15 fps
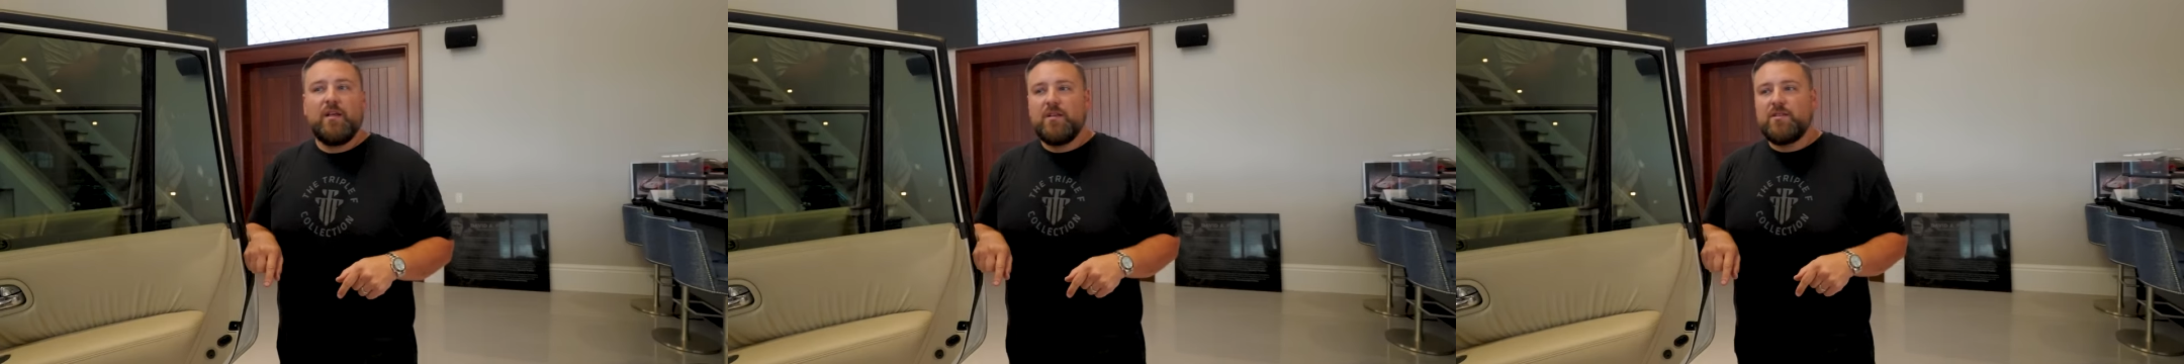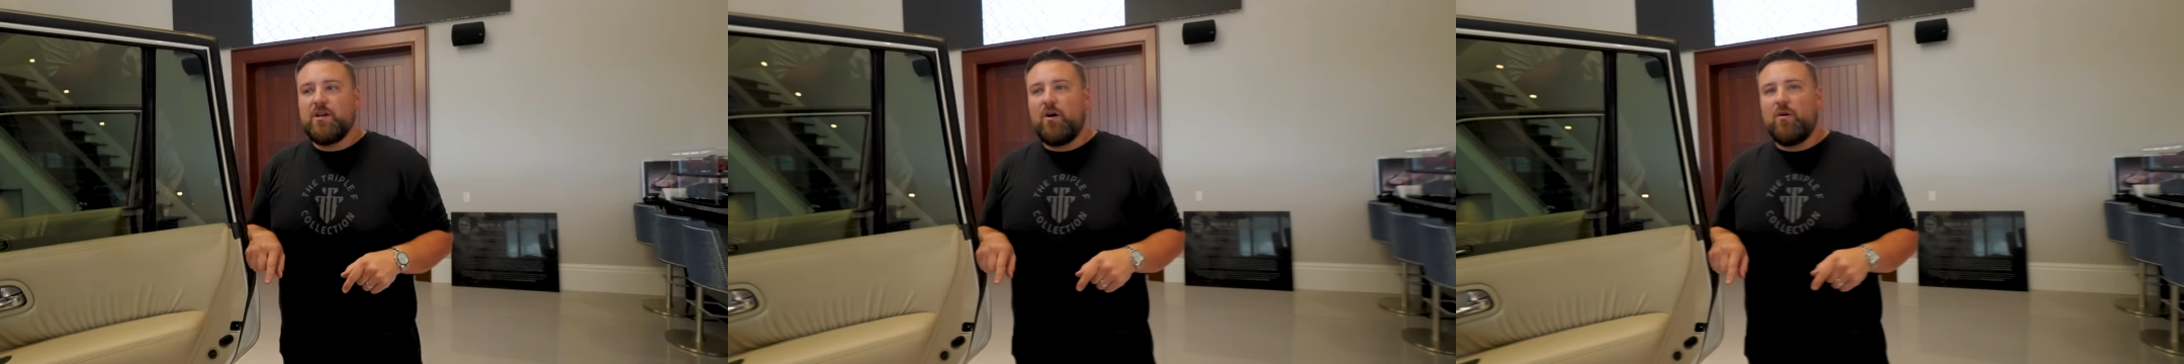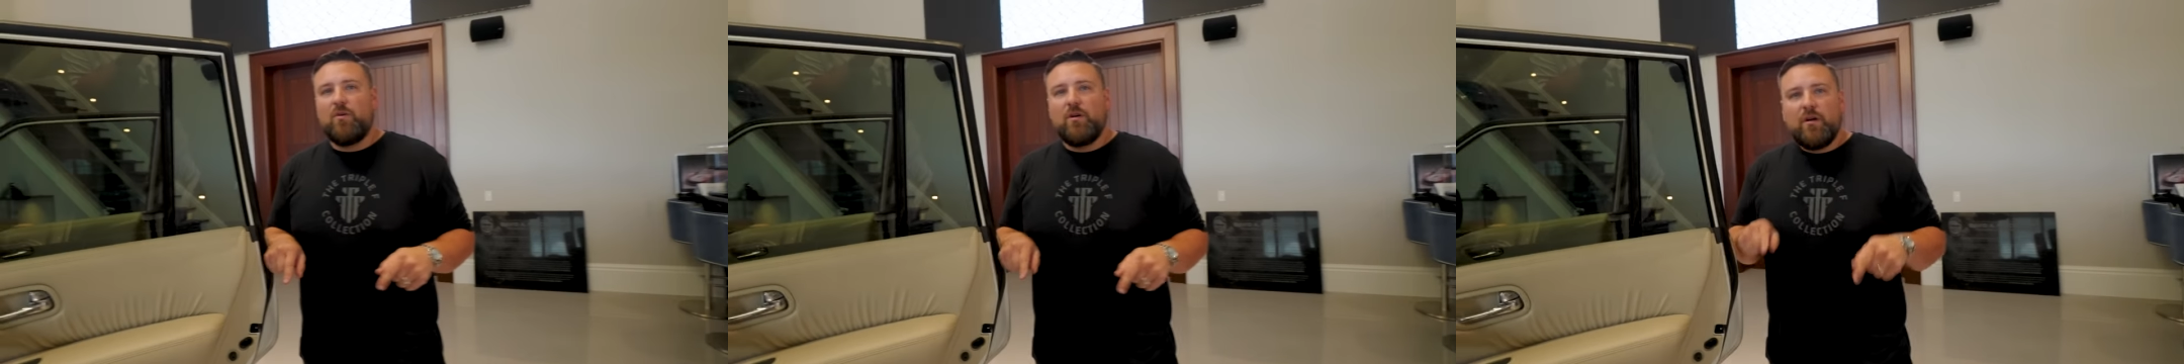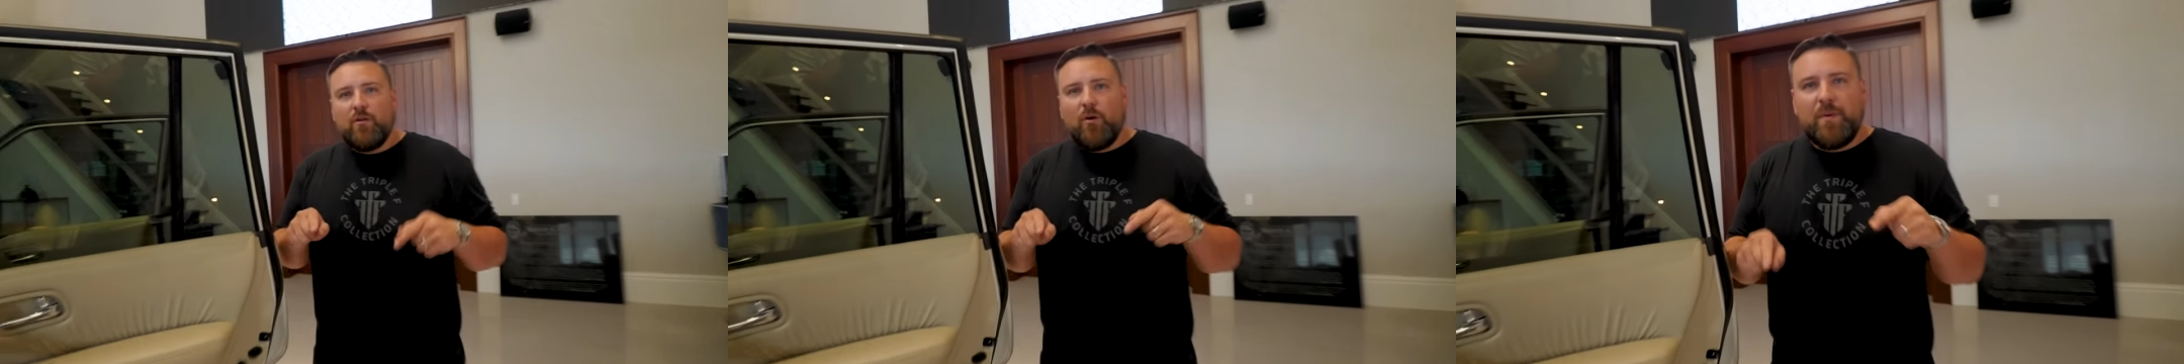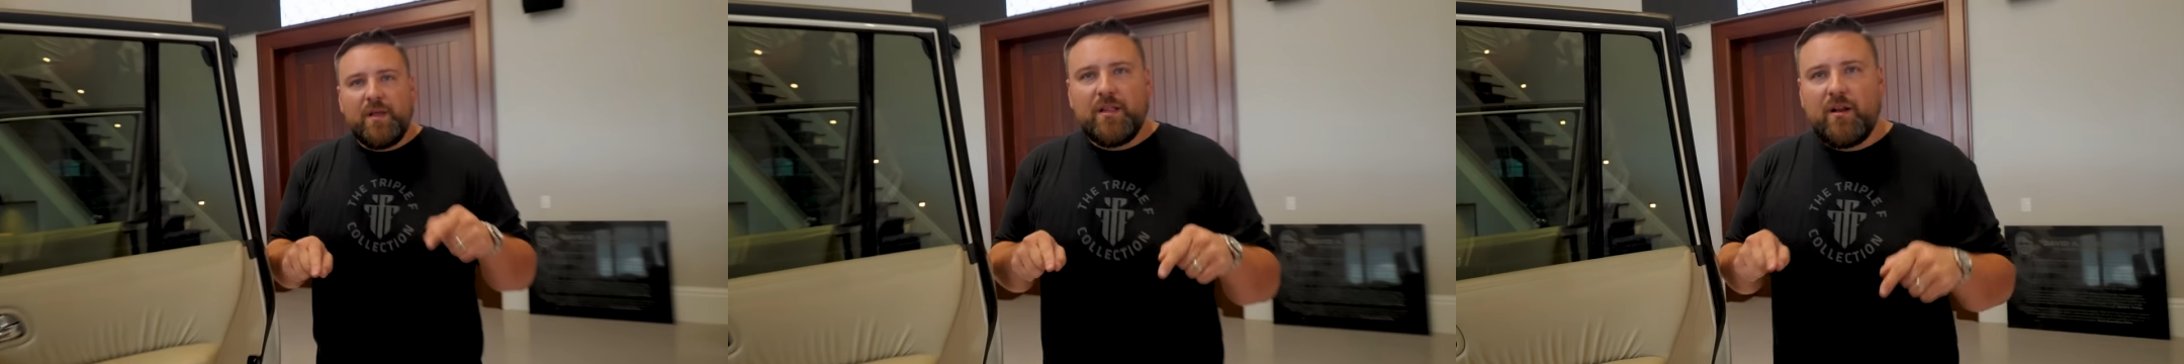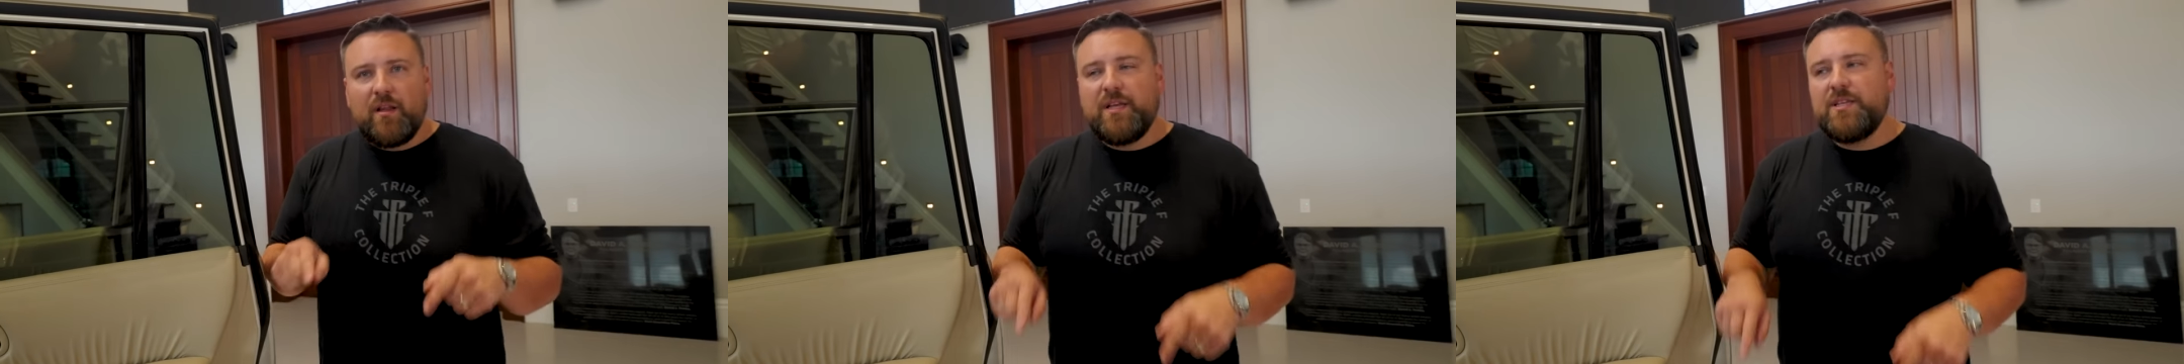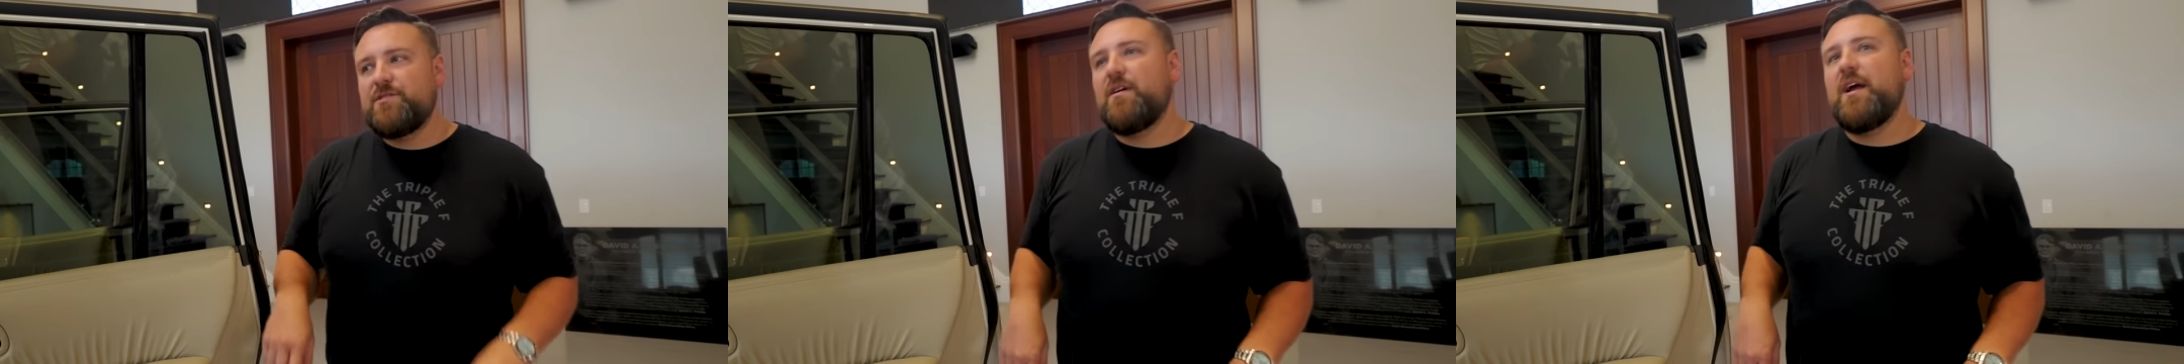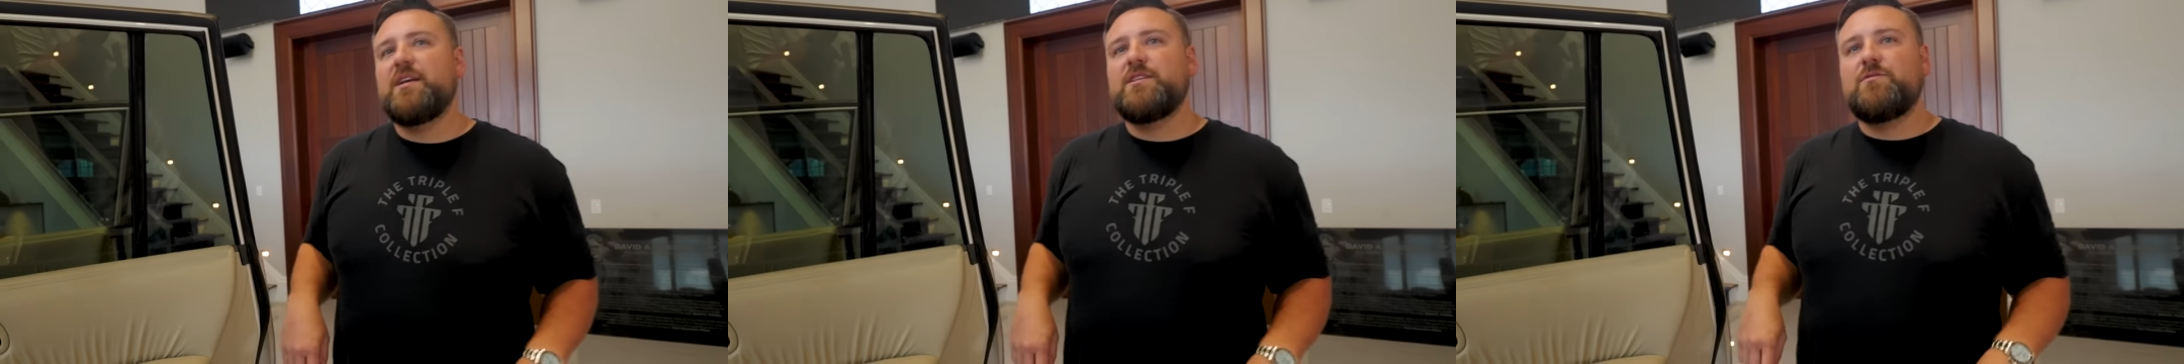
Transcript: So there'll be little Easter eggs